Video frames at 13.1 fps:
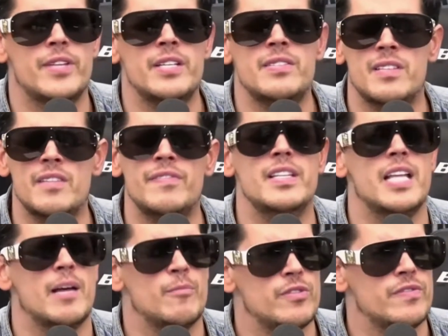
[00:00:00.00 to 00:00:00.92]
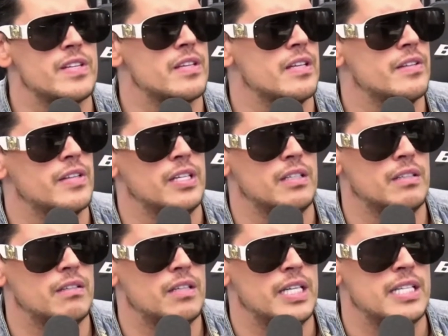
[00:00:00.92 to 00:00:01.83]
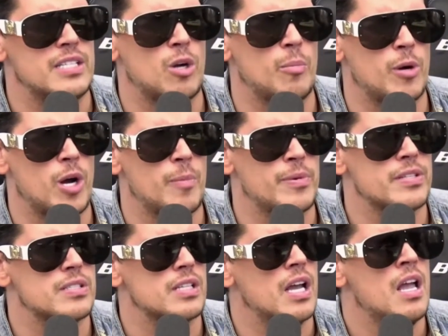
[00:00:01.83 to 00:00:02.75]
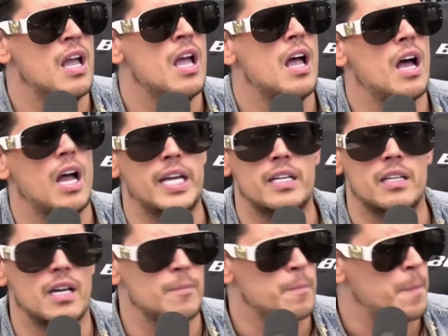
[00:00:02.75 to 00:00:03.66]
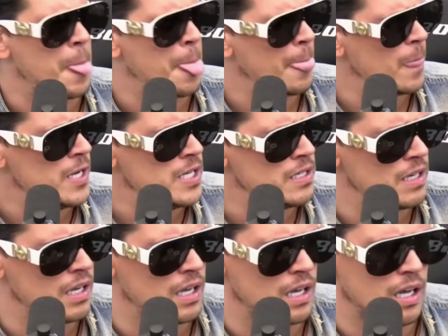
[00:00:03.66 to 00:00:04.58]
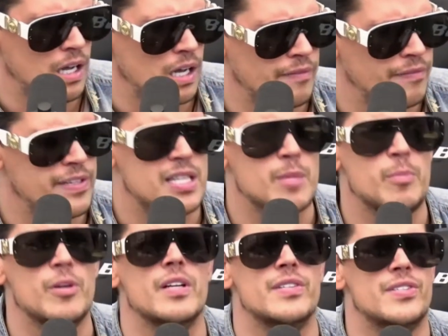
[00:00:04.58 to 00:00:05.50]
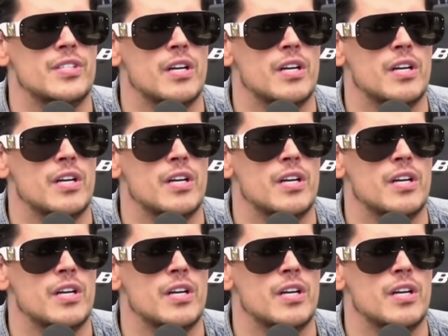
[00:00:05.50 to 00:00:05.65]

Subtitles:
stuff in that movie that is on purpose. Feed the Birds,